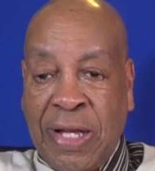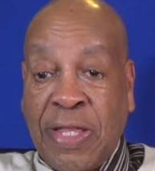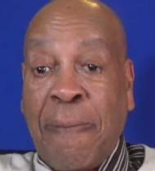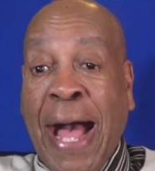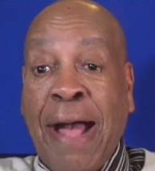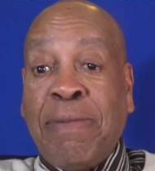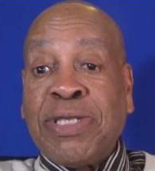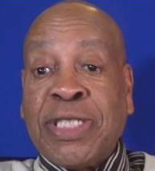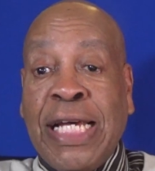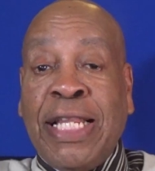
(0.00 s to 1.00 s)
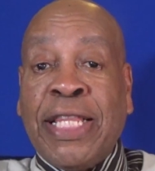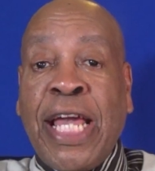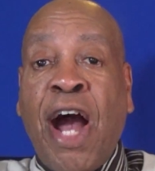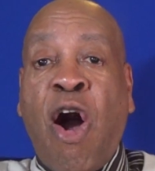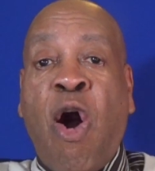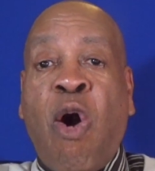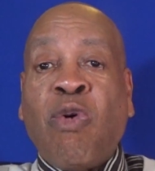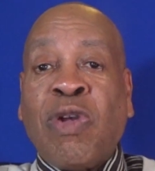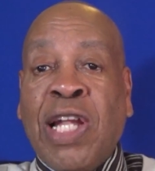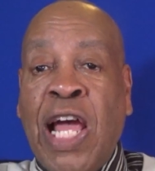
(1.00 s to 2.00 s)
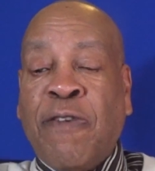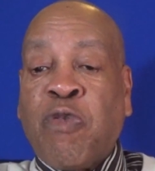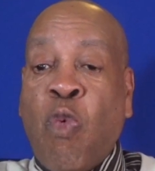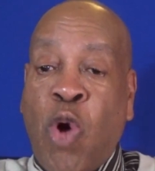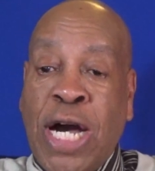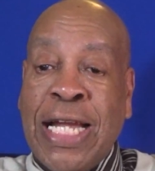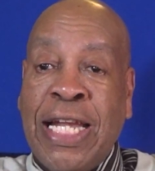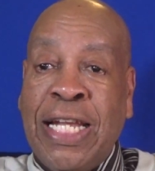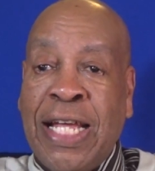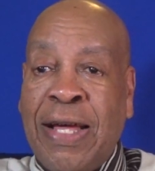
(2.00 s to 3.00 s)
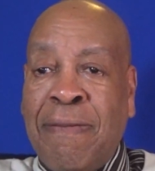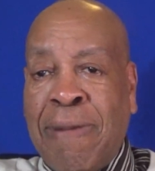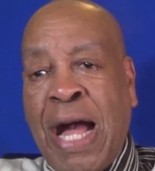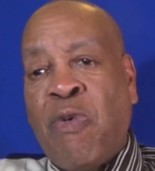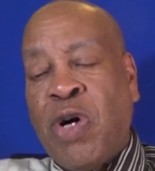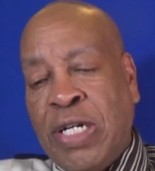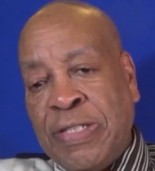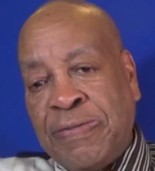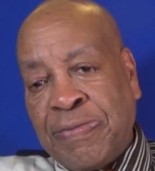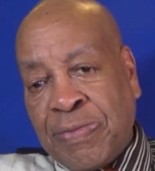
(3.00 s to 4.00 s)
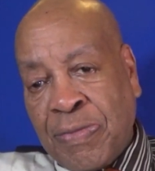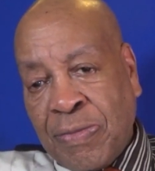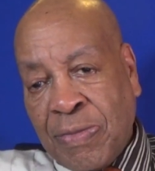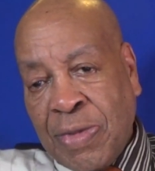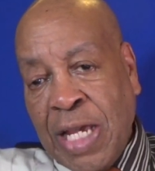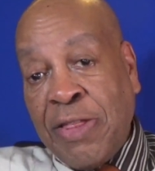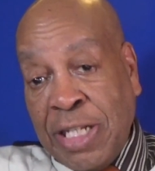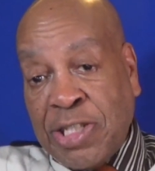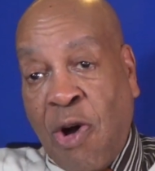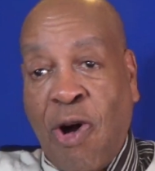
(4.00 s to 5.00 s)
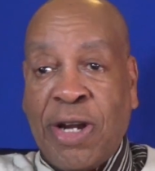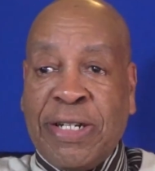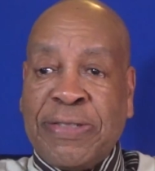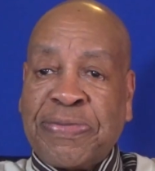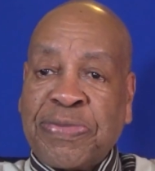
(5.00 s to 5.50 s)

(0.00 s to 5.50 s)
the Bible said that they all left one by one in this order.